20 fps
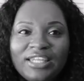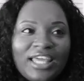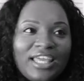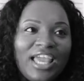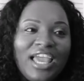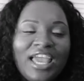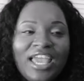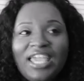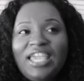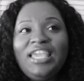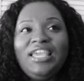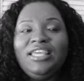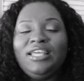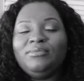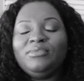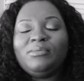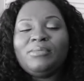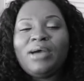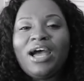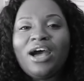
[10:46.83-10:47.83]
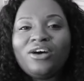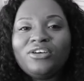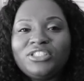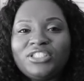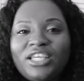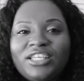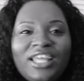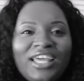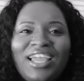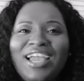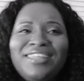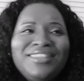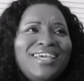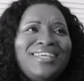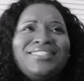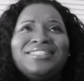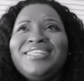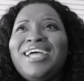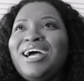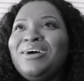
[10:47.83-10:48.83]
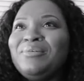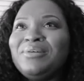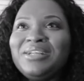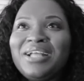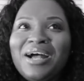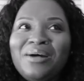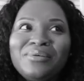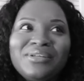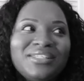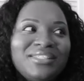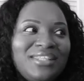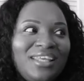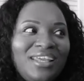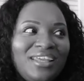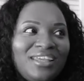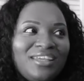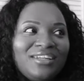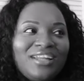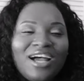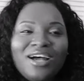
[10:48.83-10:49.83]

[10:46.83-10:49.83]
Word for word: Like, ain't come to my house yet. Like, that's not what I was saying.